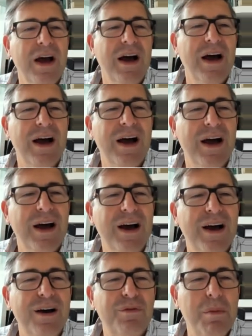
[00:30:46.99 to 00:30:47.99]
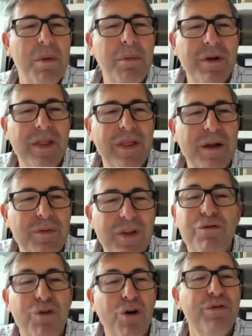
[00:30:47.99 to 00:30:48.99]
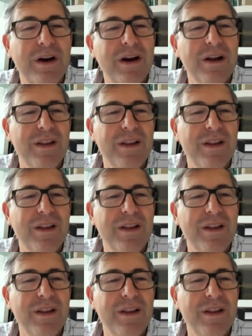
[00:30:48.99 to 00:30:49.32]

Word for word: Uh, remember that they, they involved, the,